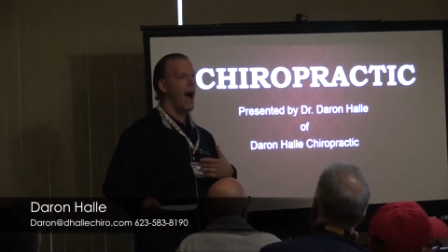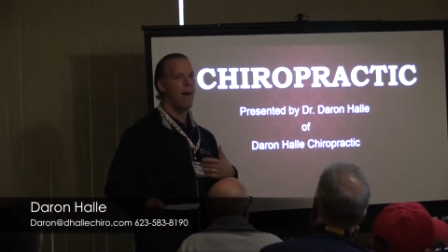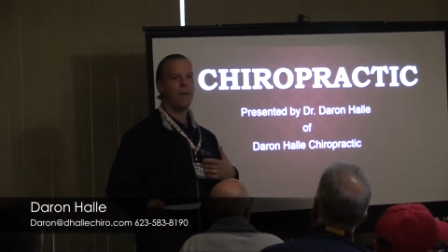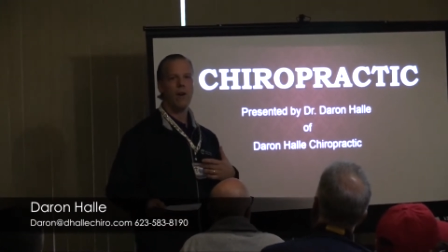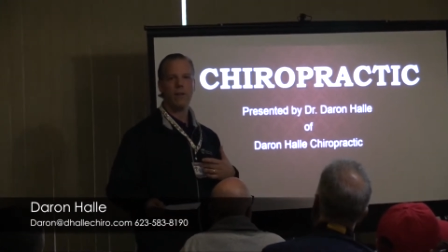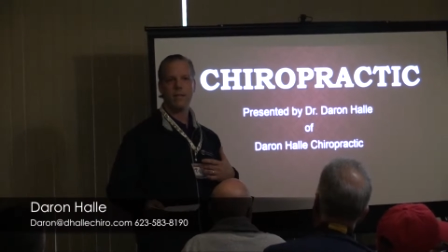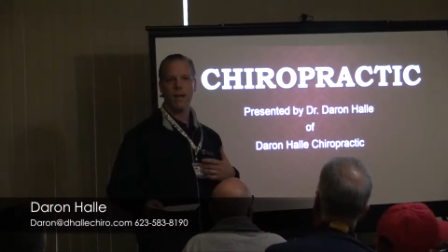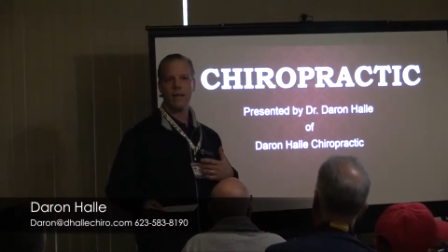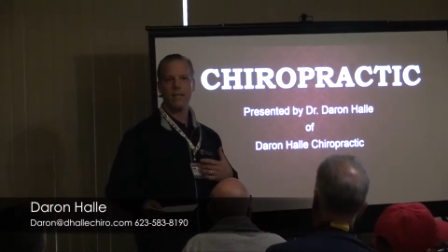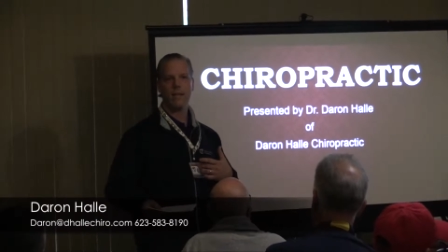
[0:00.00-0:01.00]
I'm here to
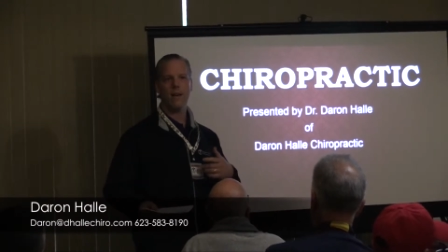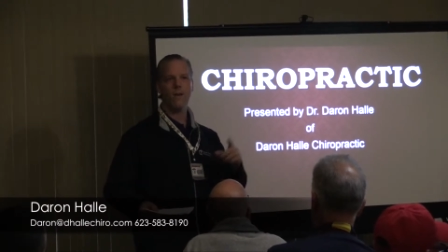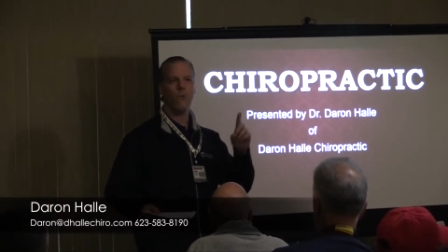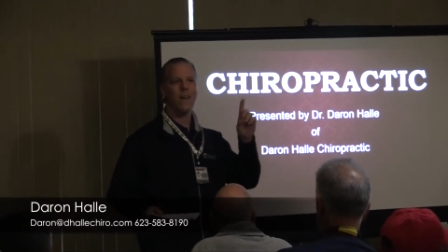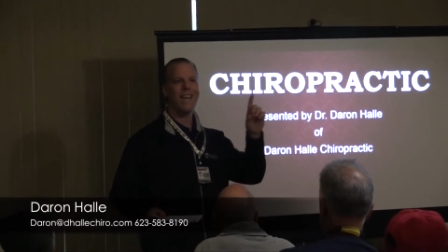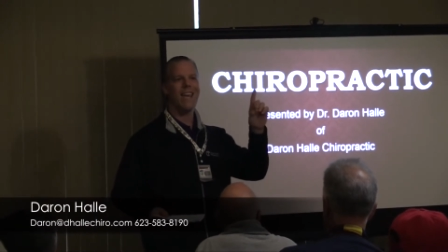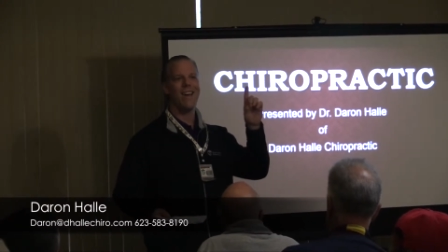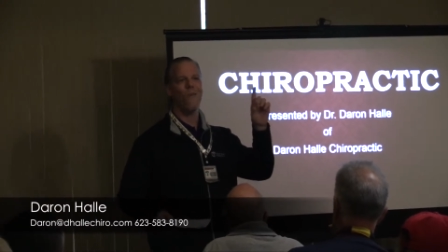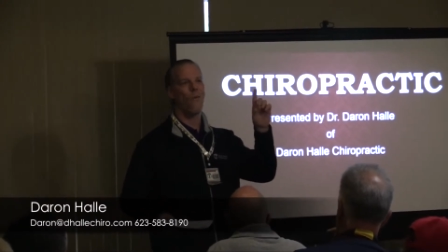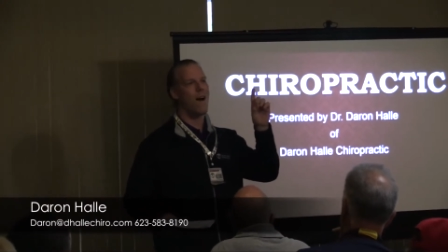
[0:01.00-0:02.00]
tell us that we
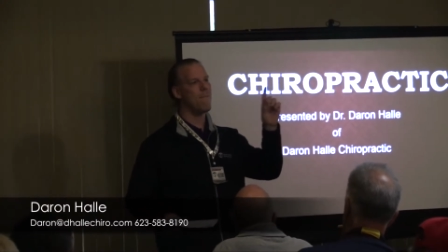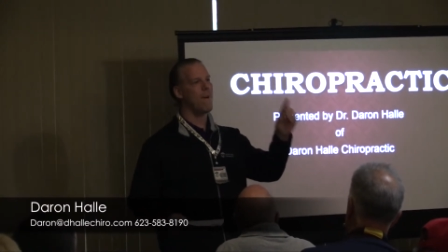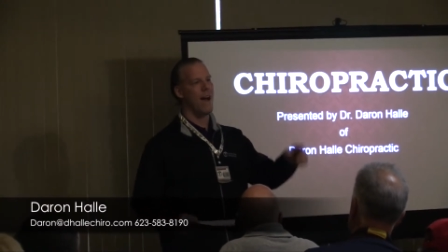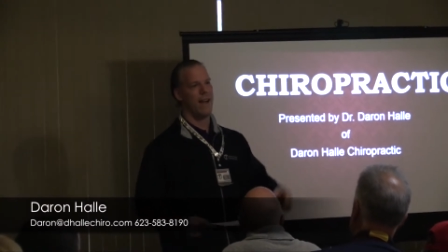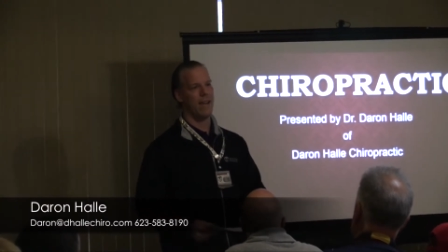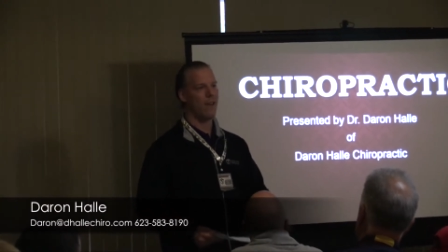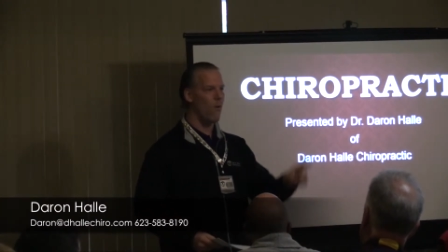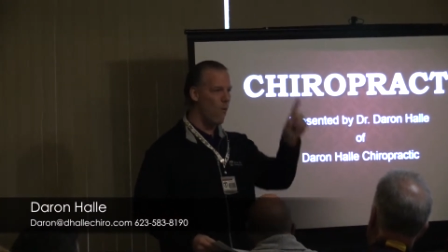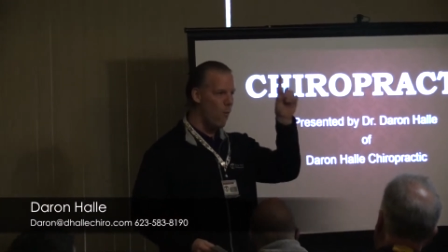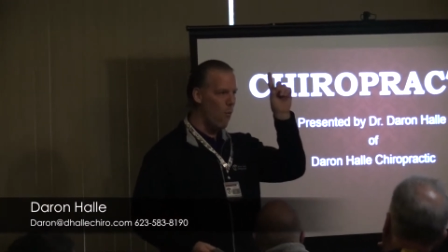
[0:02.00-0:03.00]
get one body,
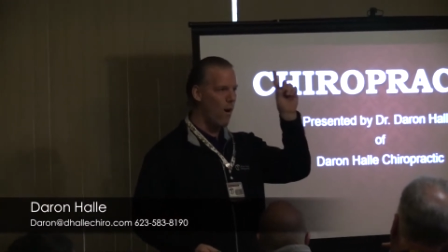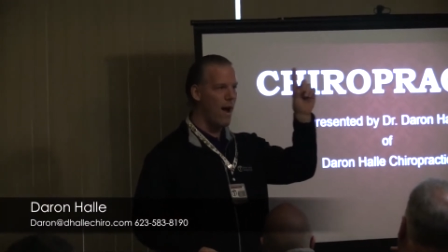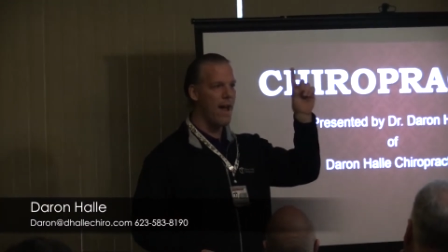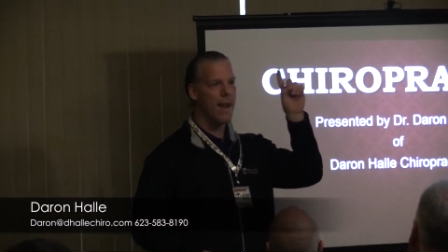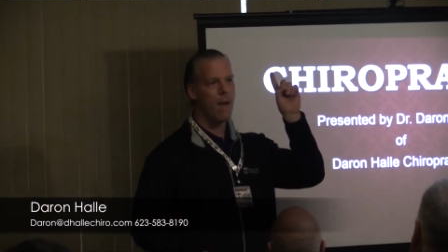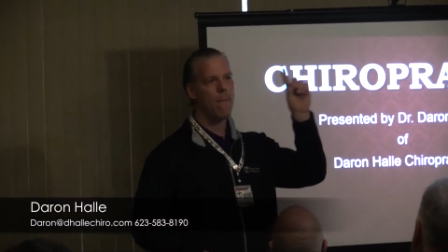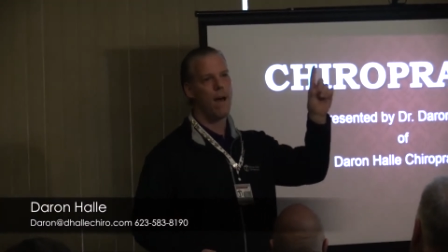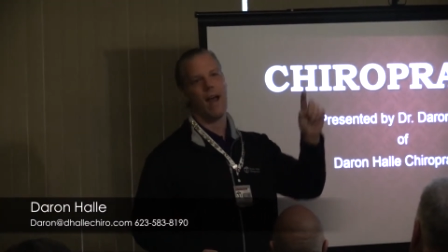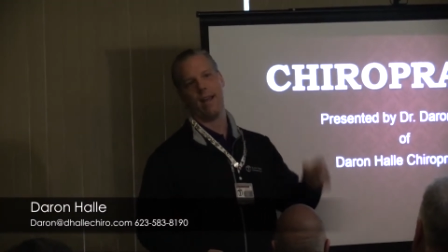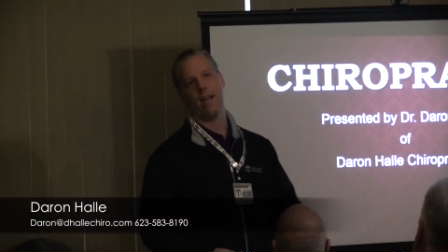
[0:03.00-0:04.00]

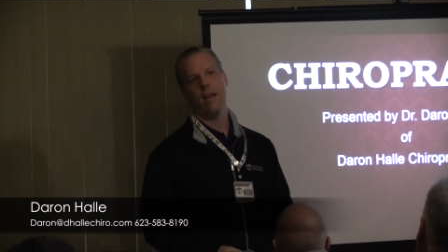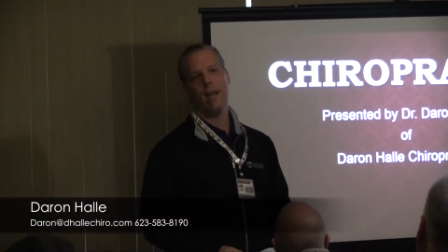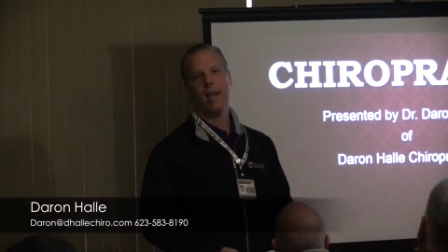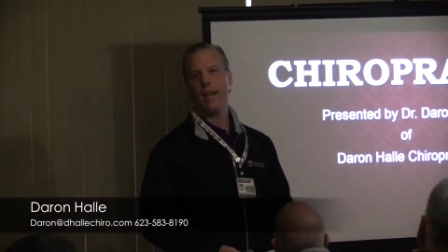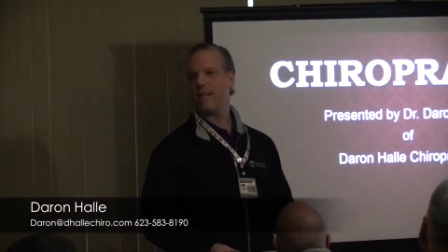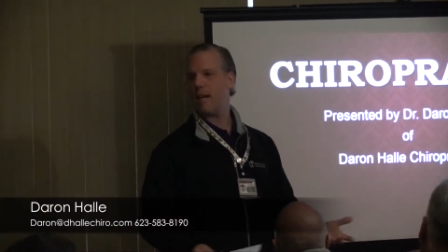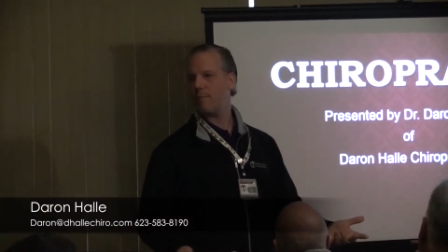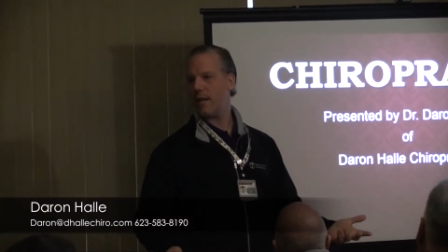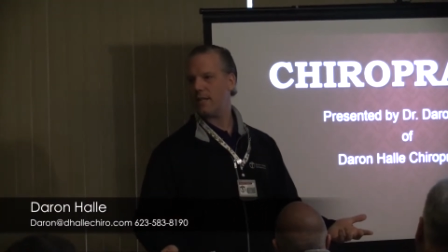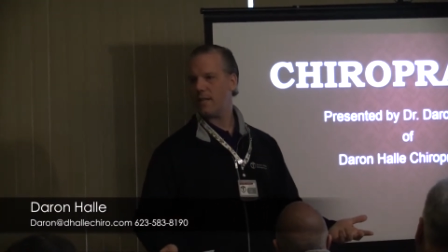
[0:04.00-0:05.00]
and it's
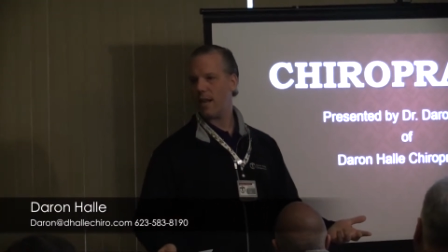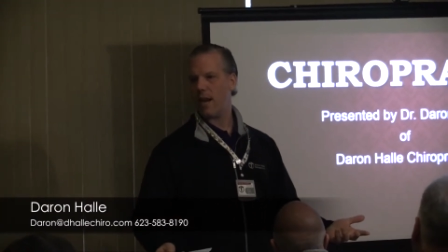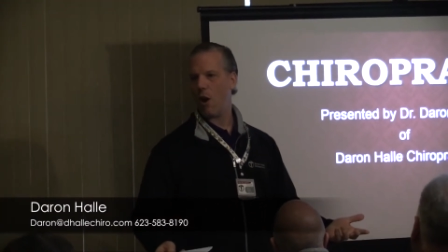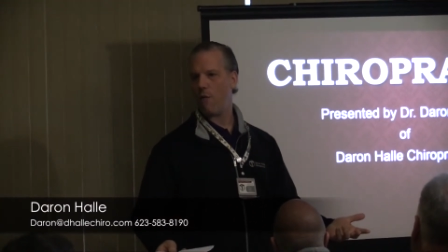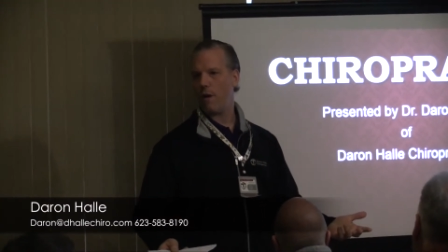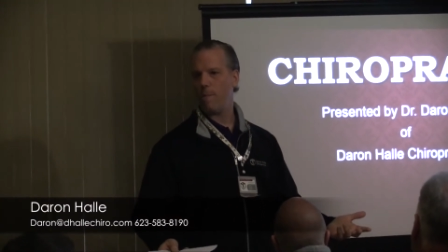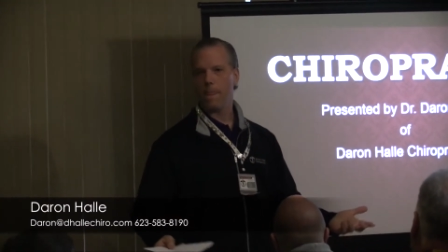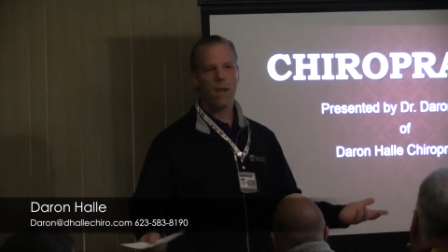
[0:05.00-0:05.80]
up to us to take care of it.